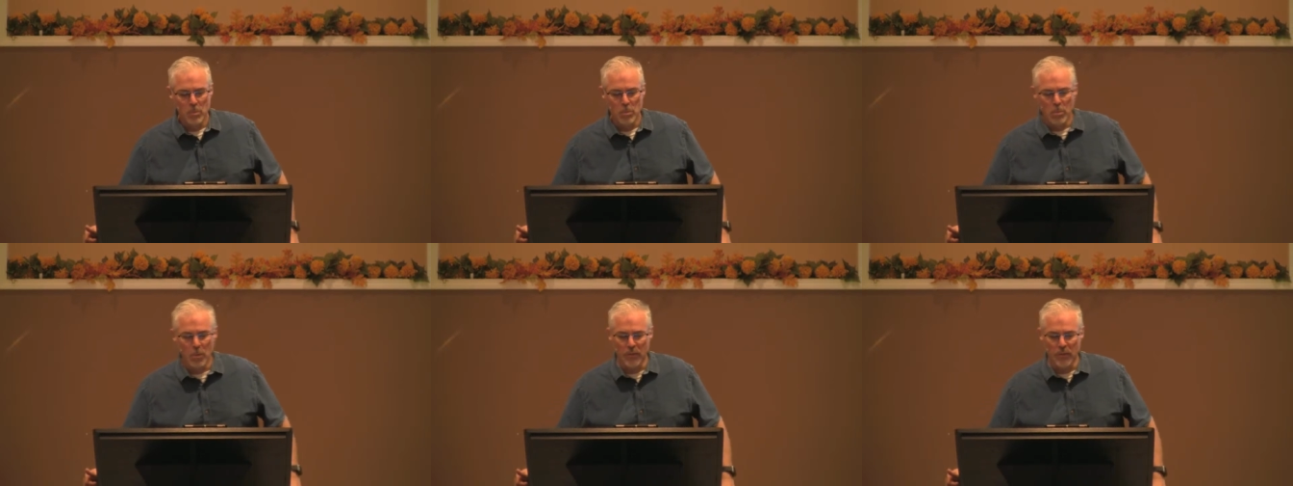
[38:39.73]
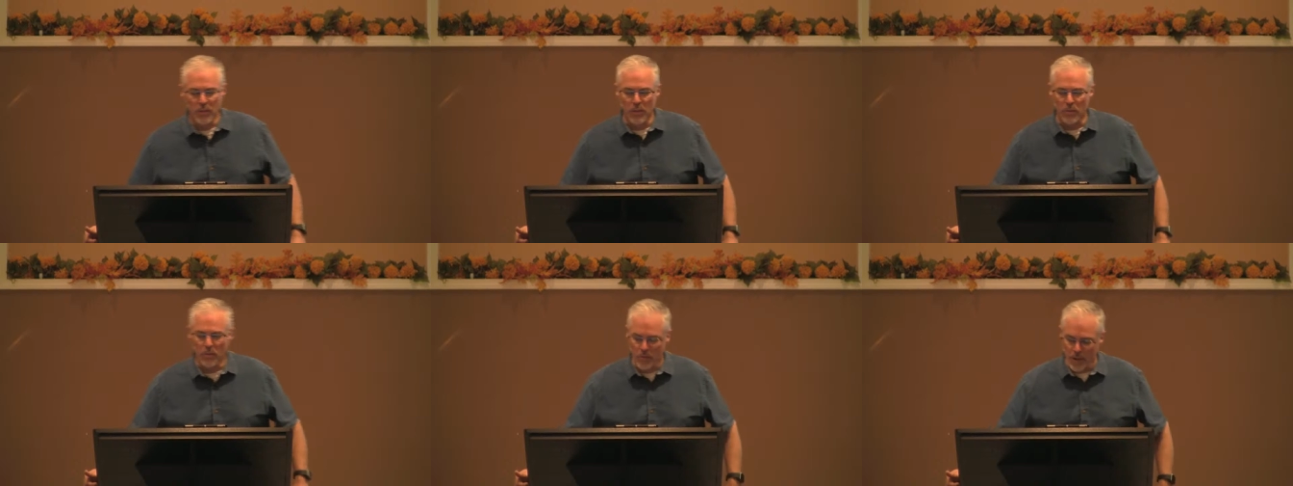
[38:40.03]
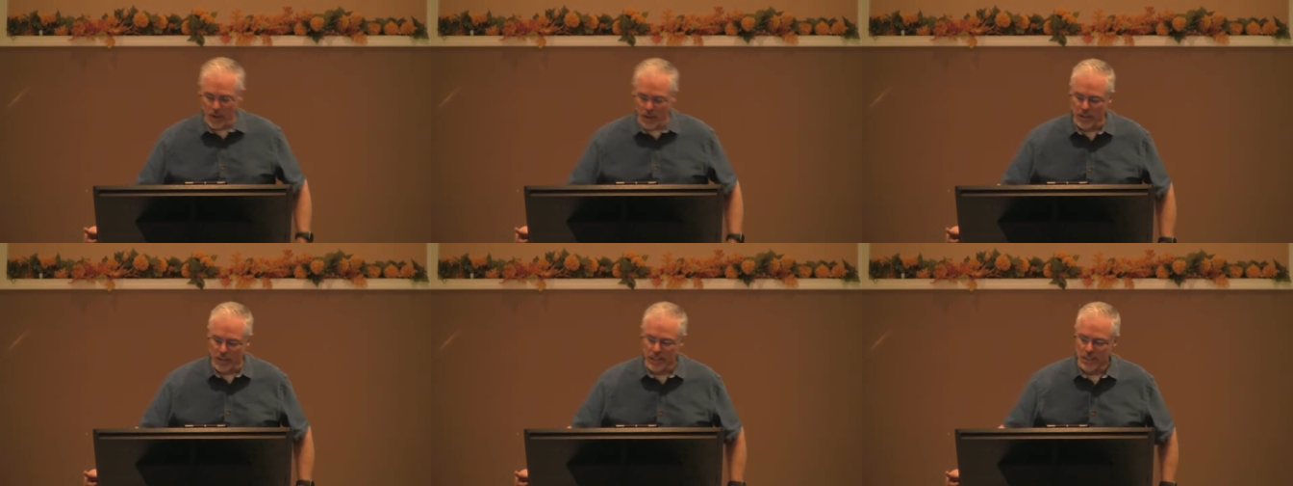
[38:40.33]
But the
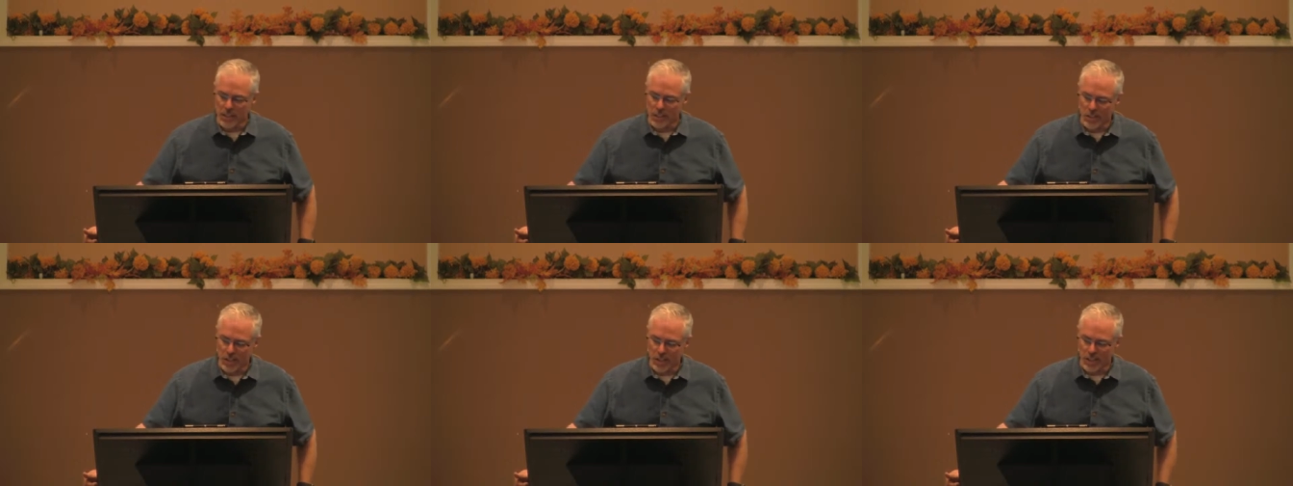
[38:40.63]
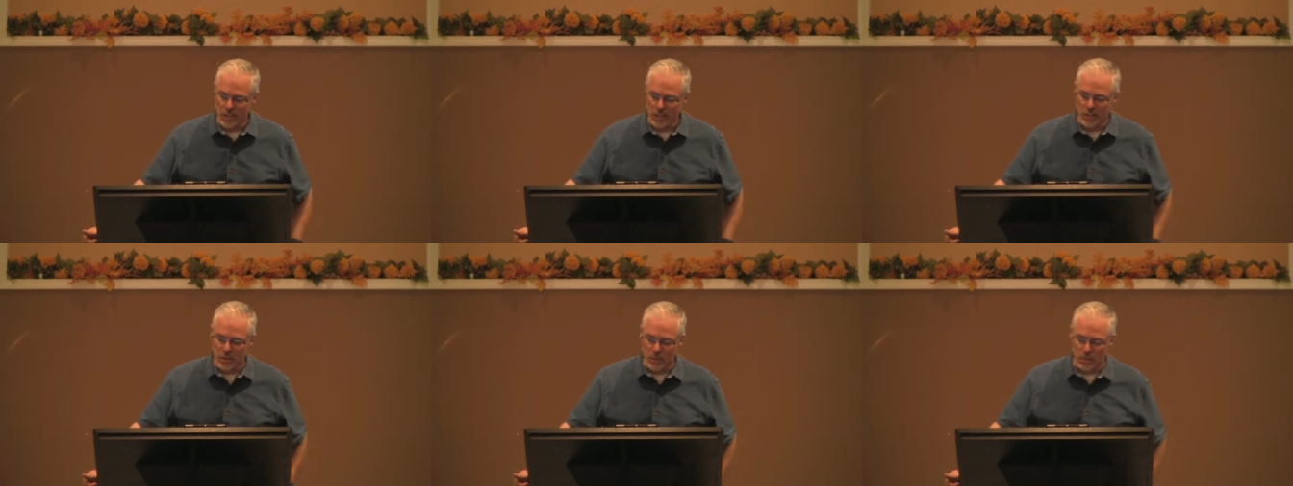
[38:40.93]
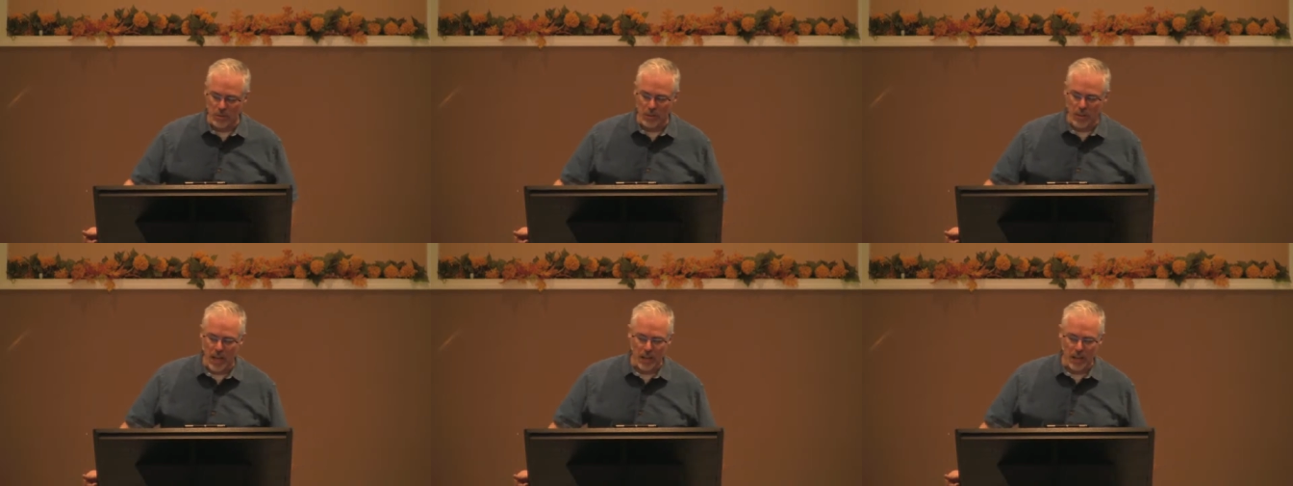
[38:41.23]
fairly intelligent
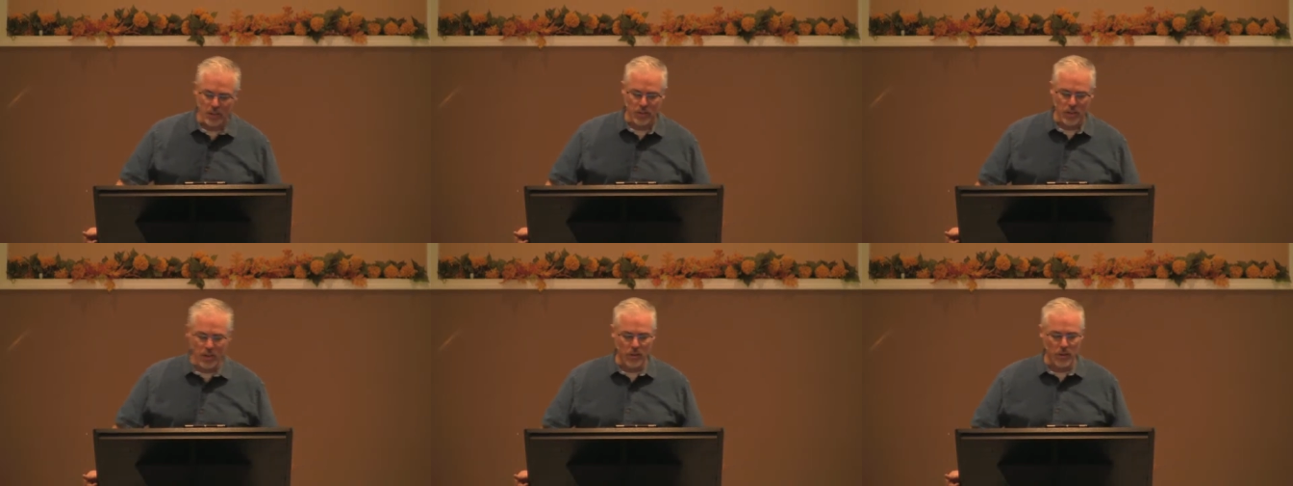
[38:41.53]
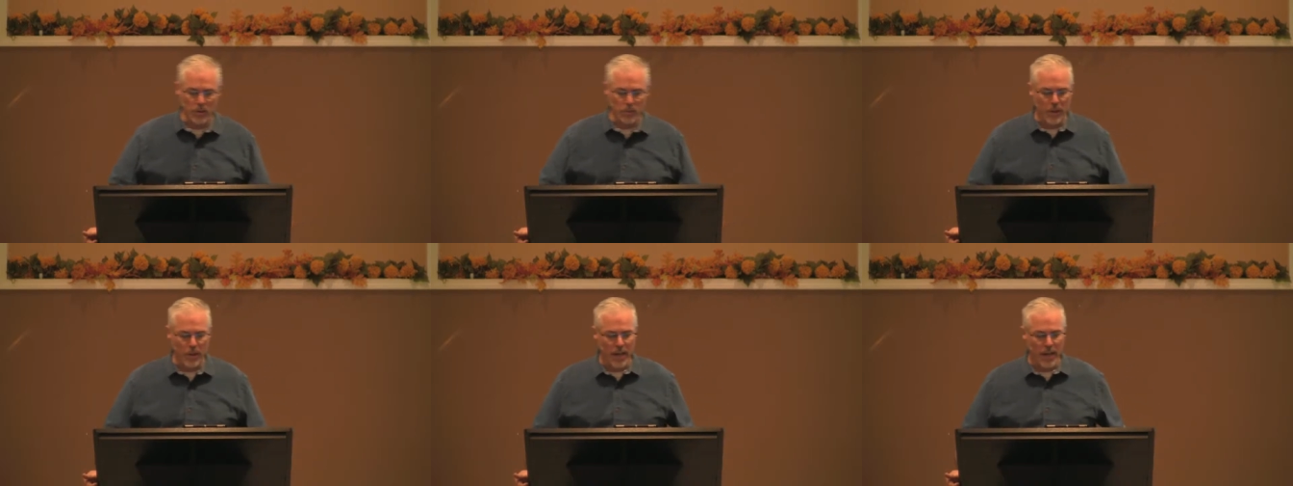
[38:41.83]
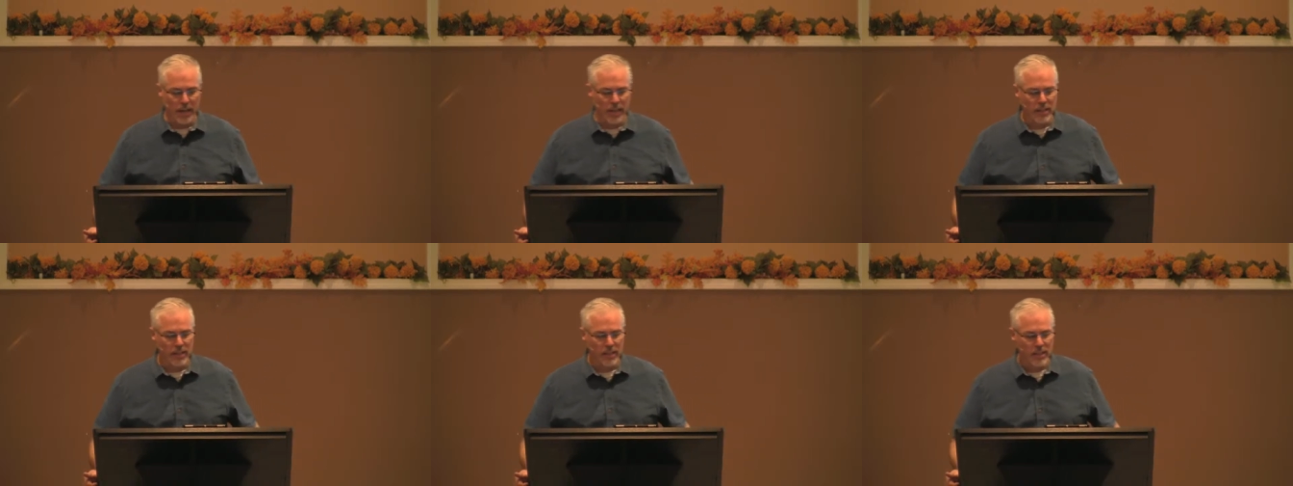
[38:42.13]
fly shouted
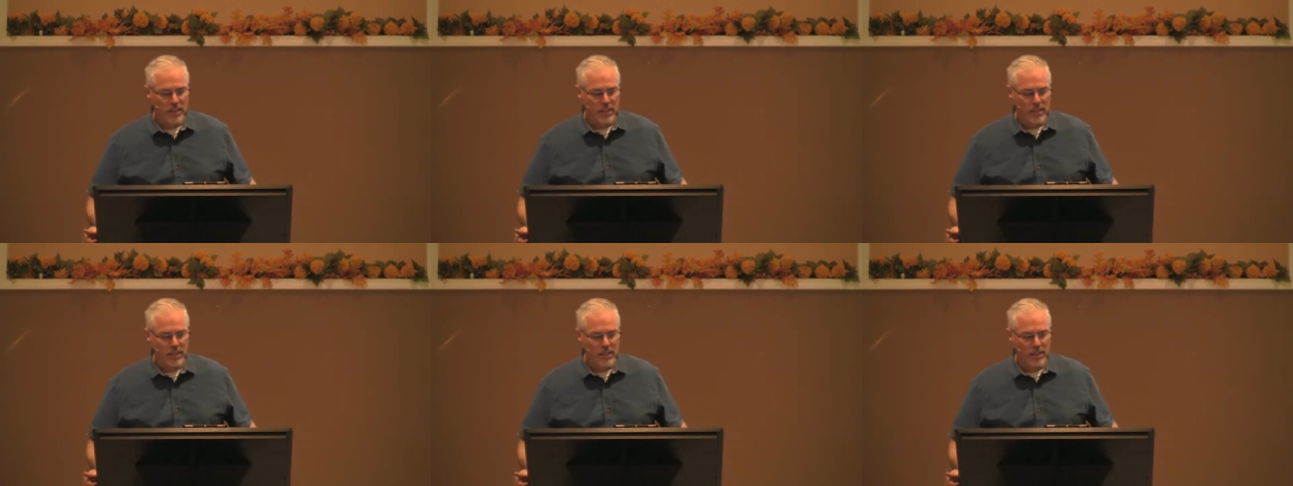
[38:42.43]
back,